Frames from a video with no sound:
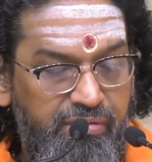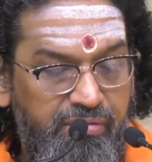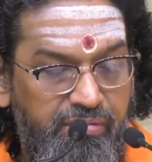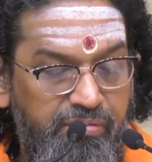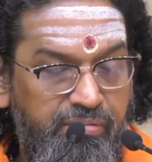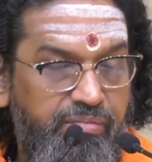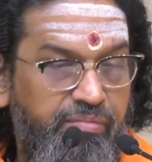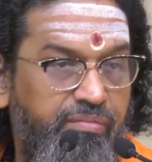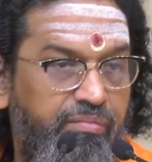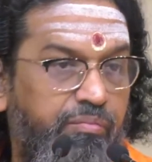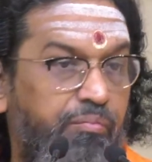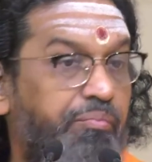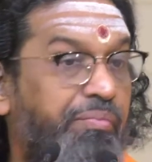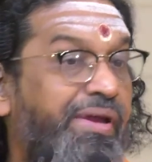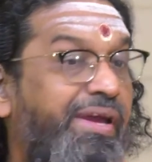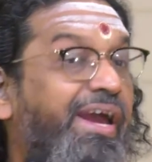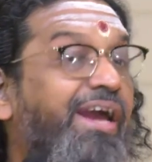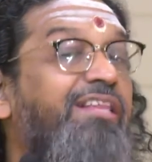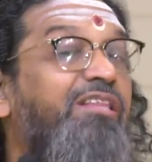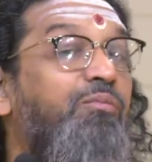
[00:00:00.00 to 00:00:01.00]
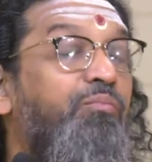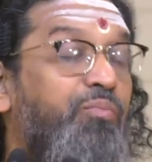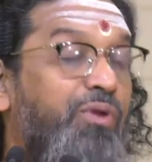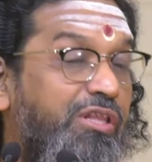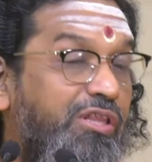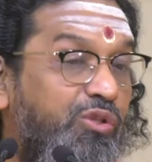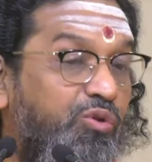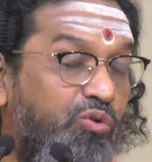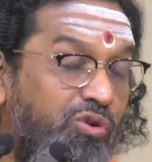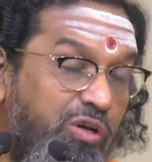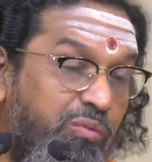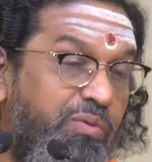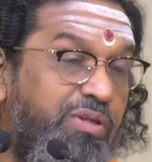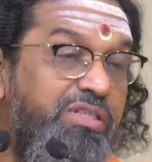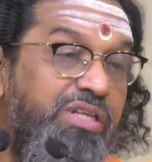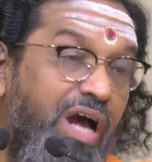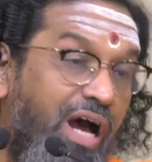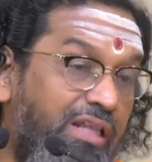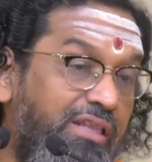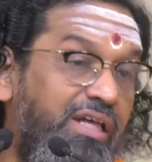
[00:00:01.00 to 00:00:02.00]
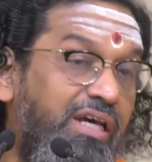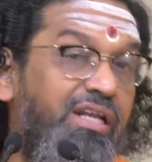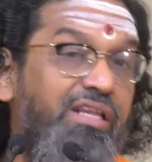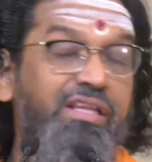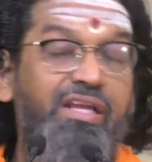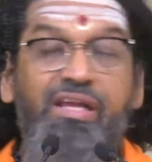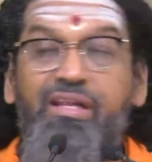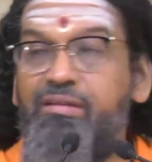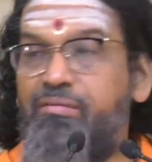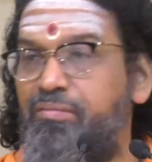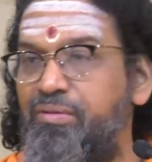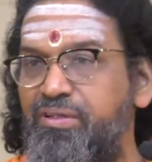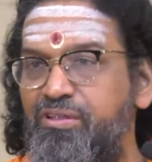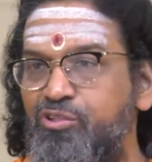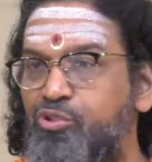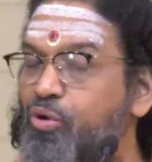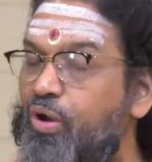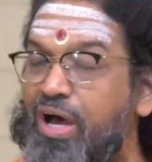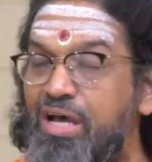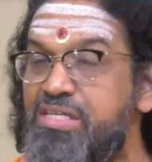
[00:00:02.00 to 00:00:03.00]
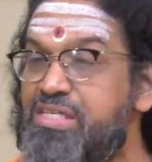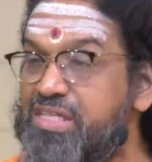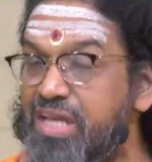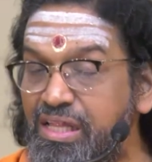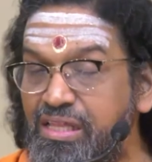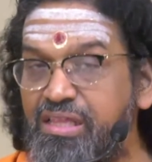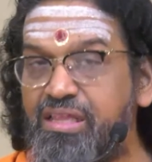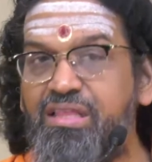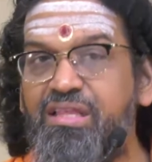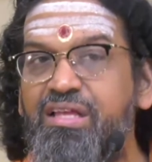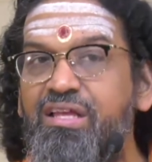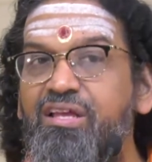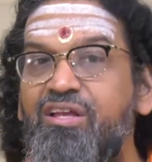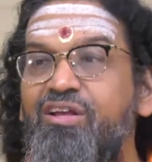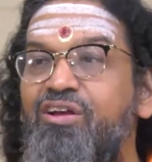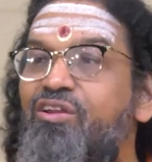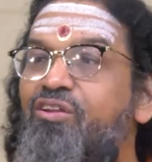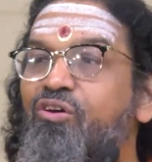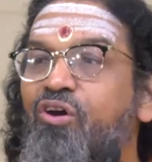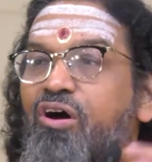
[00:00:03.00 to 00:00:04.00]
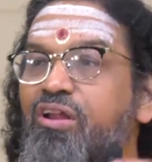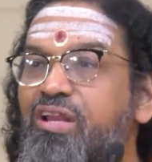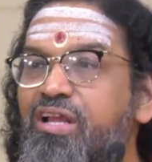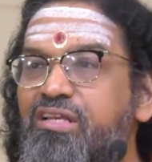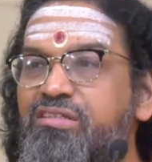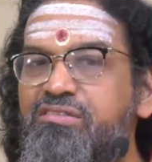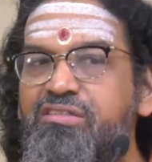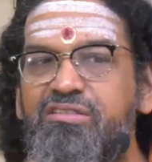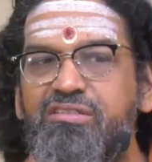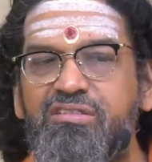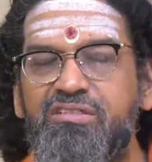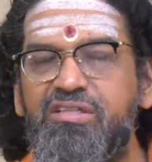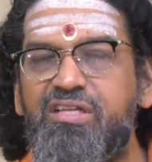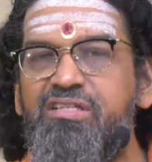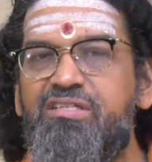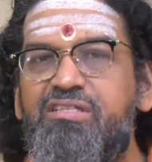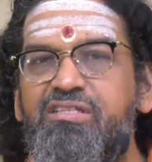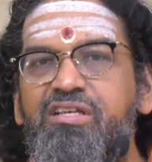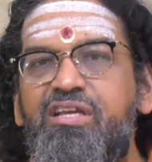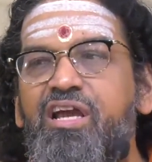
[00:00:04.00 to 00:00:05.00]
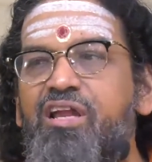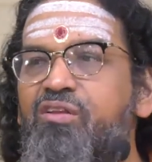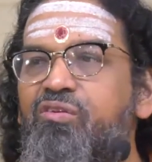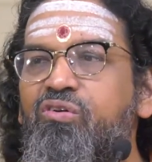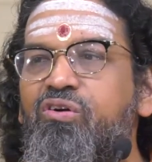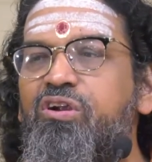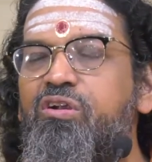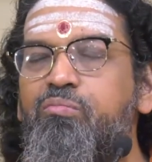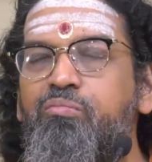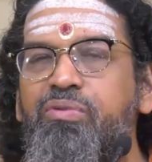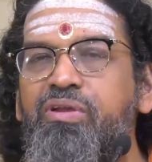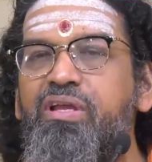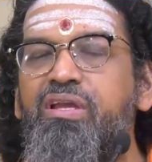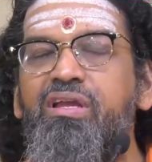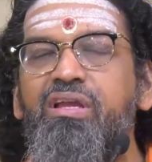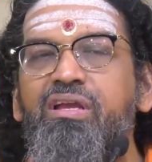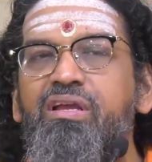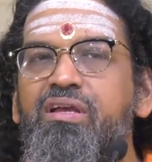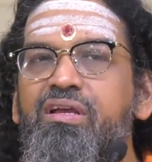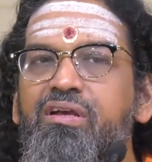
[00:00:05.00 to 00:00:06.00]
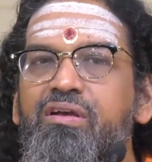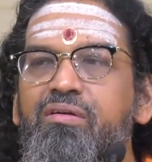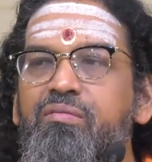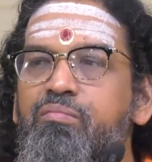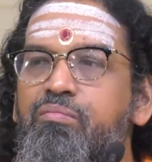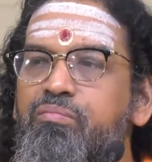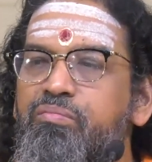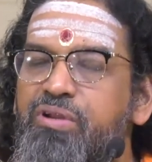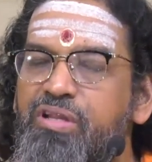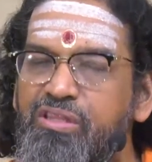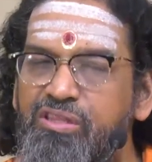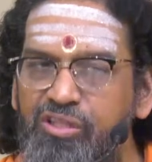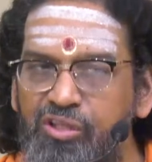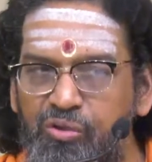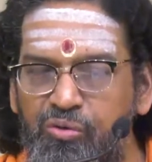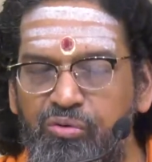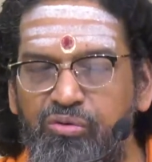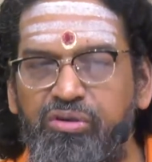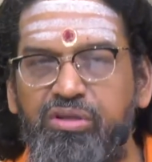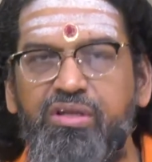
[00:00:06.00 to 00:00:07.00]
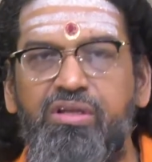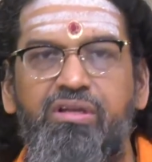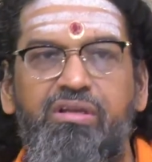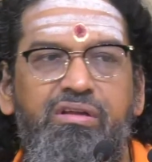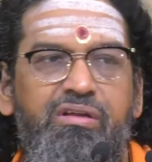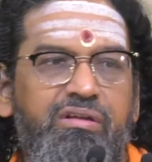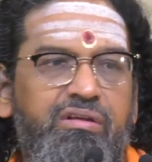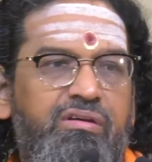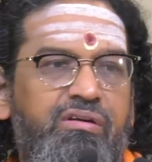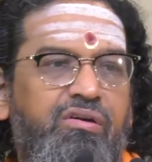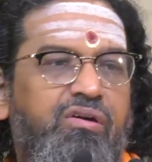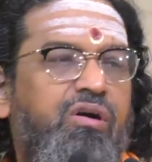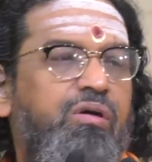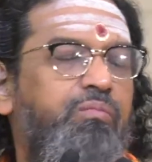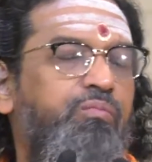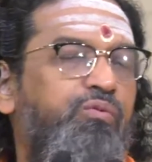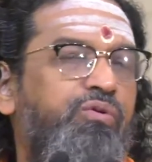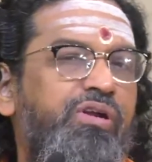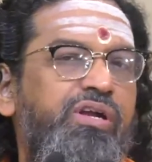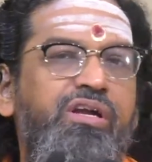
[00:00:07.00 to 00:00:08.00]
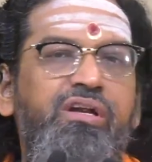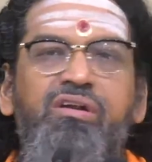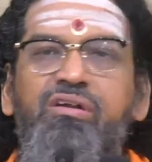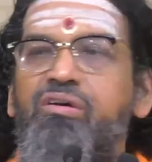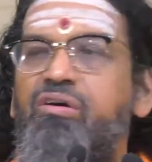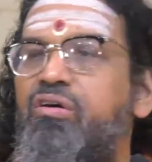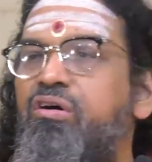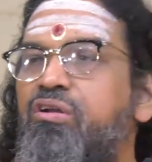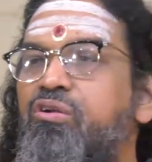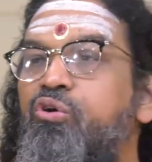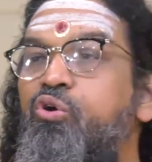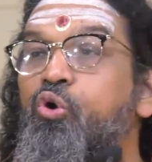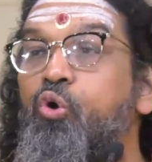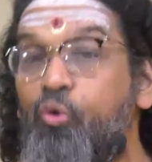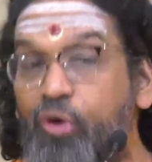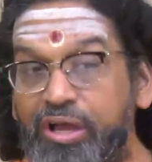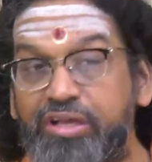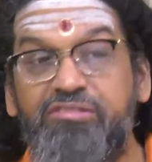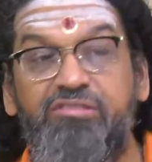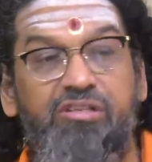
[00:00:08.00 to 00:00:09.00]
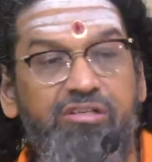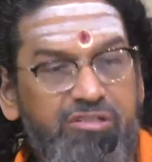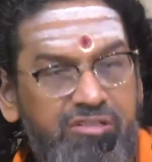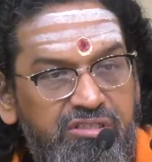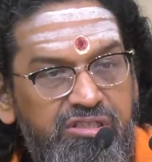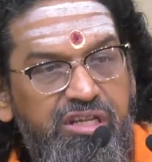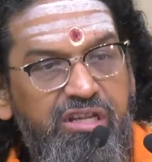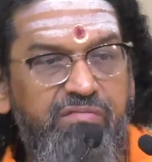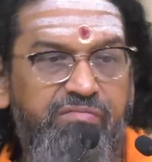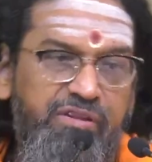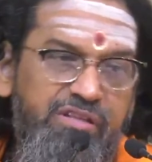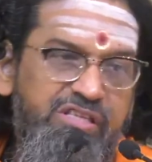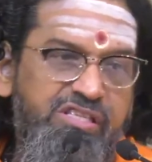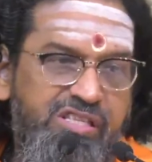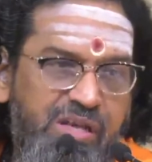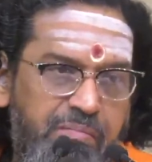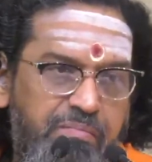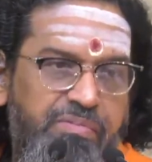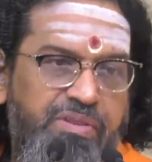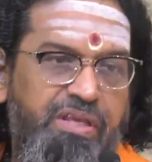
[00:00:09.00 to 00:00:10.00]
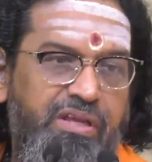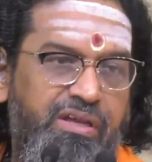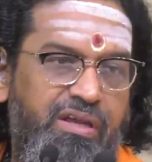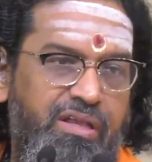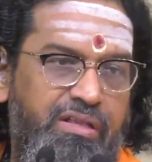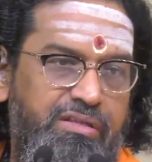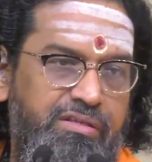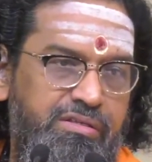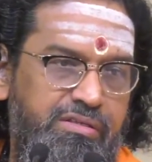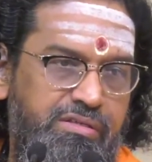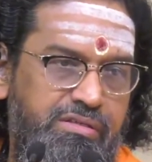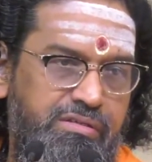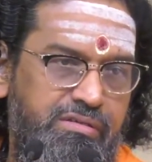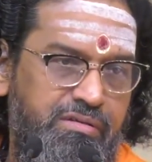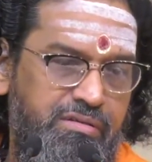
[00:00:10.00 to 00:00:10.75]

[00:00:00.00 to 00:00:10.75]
Bhed pratyogi means other than Bhed. So asat, non-existence, cannot be pratyogi, opponent or coexisting with something else.